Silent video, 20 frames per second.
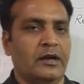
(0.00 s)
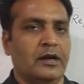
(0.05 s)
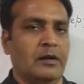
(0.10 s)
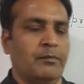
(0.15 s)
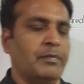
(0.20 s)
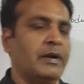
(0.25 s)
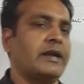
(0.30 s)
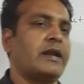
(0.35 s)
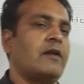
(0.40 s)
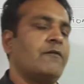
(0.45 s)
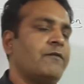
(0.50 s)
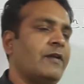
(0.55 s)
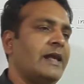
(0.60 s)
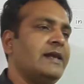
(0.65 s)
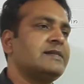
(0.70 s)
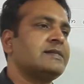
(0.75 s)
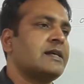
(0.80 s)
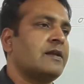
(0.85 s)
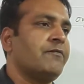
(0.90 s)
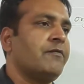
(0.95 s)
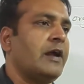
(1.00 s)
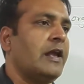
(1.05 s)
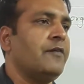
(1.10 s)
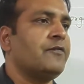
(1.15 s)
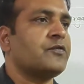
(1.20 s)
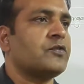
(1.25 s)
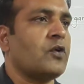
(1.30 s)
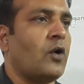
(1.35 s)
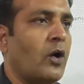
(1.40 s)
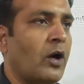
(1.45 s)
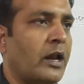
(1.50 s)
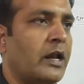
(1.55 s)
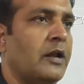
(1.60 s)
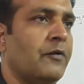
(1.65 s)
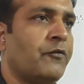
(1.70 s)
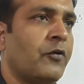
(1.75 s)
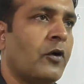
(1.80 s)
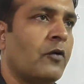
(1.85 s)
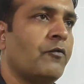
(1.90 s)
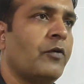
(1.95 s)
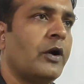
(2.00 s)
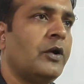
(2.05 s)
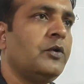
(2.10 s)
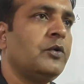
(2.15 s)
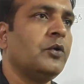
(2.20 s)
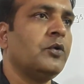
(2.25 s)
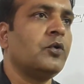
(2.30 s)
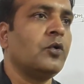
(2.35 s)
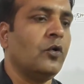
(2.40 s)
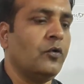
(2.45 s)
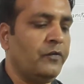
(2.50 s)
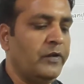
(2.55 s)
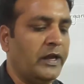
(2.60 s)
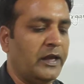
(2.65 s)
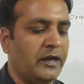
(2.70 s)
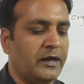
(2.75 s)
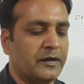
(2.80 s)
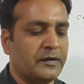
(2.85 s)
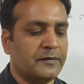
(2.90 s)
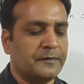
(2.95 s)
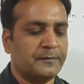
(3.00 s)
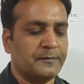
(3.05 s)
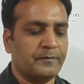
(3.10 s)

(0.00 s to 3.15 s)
A butterfly survives only for 1 to 2 weeks.